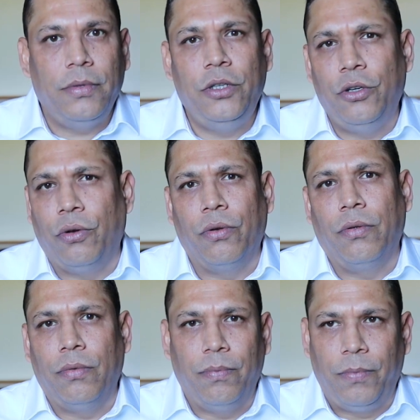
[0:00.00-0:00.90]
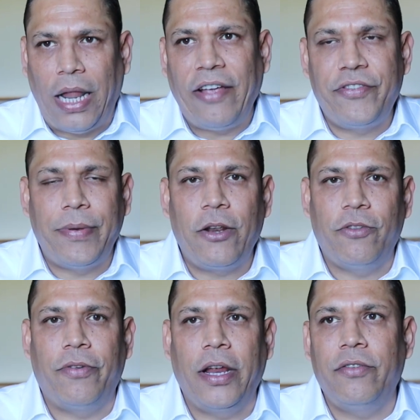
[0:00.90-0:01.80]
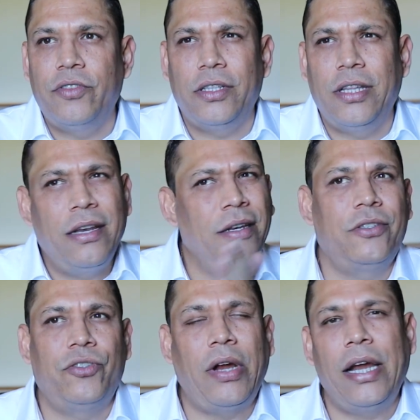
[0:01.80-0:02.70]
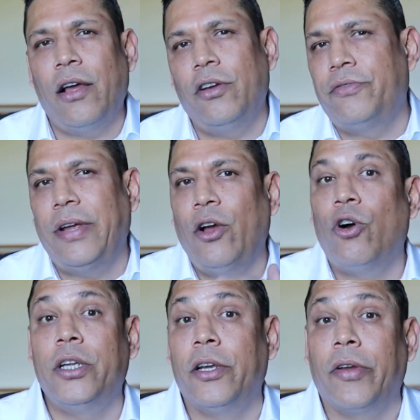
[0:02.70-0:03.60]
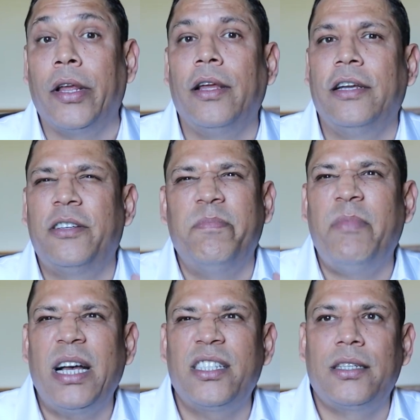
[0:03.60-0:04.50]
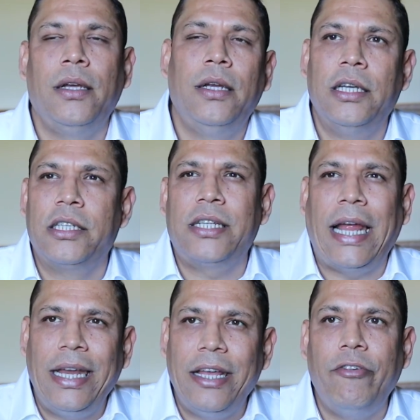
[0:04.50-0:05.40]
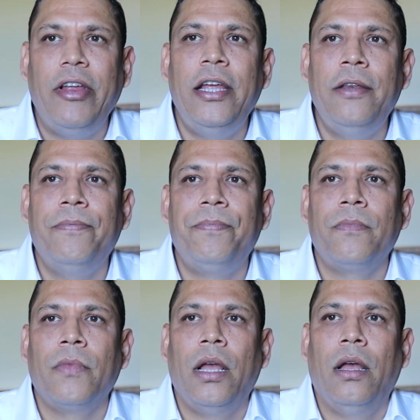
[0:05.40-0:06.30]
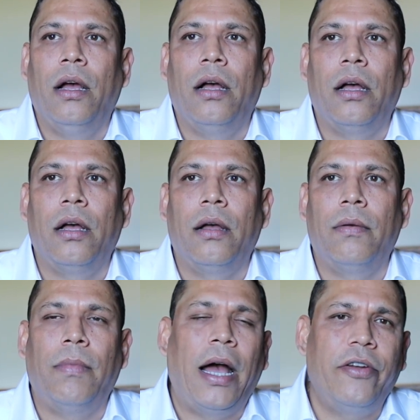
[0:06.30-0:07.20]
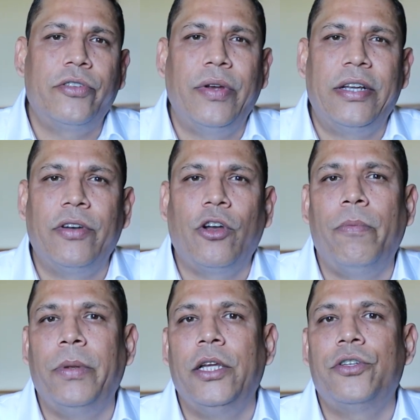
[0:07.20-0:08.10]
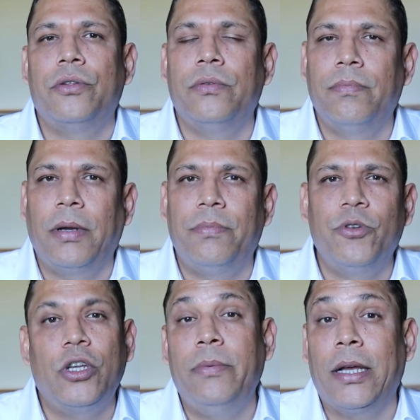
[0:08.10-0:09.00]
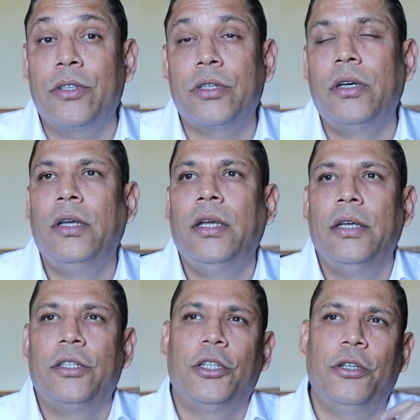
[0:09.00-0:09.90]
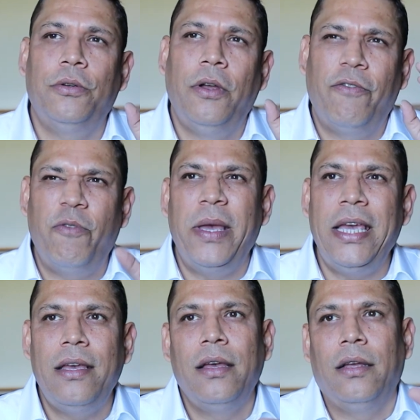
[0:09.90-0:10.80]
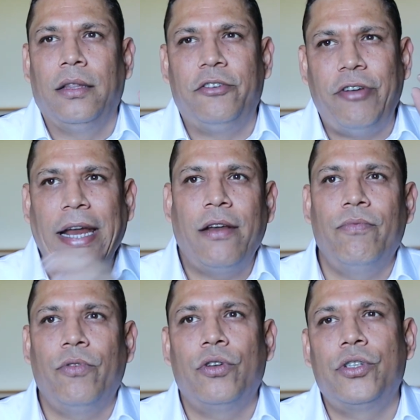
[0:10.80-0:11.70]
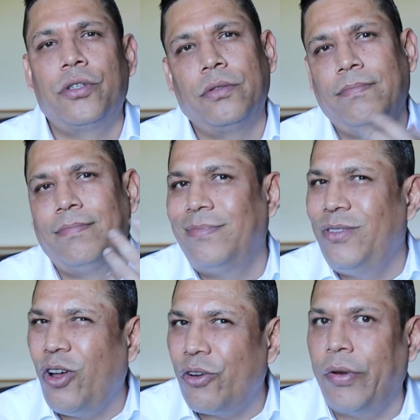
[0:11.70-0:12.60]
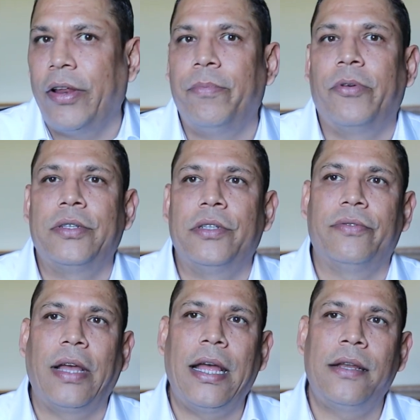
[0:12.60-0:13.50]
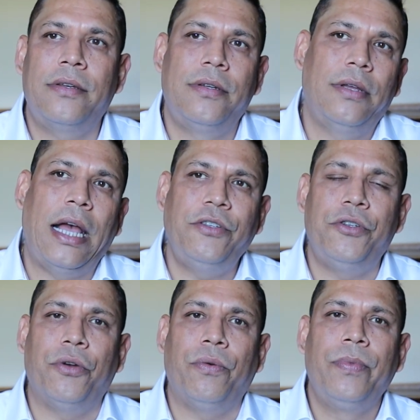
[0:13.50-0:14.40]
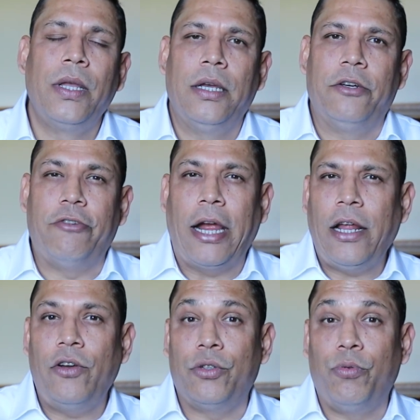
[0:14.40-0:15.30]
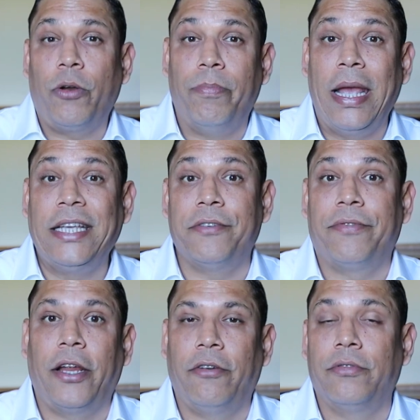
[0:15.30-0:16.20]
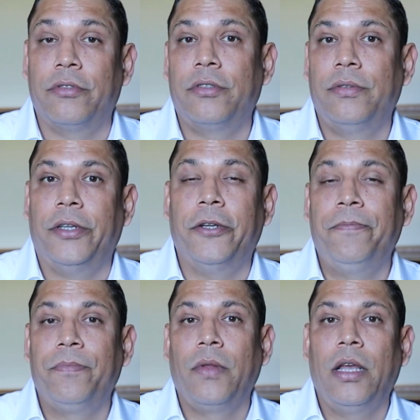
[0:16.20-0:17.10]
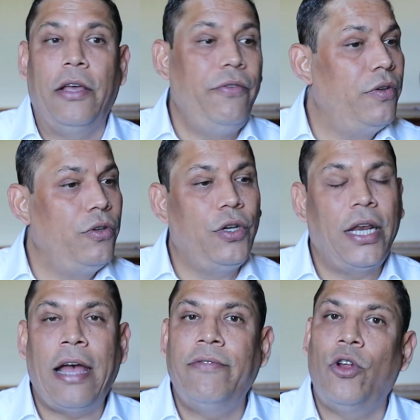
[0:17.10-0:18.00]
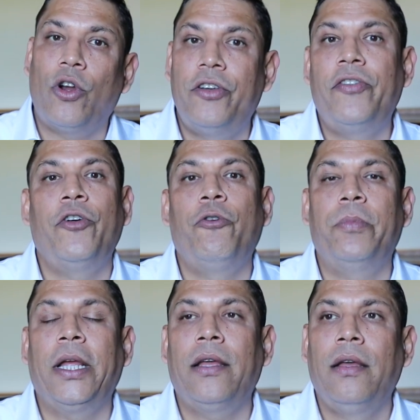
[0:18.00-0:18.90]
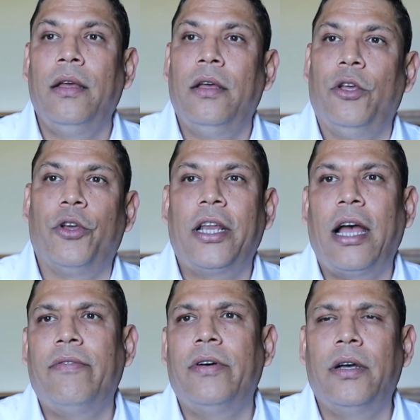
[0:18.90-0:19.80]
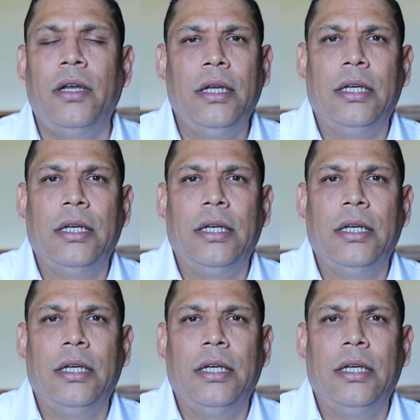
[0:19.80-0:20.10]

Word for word: you know lifespan of the fragrance, and then it's dried down. It's very ordinary. It's a musk, slightly green, um, iris vetiver combination, but mostly musk. So for me, the dry down was not very impressive. And as you know, dry down is what makes a fragrance. You know, you can, you can have an ordinary opening, you can have a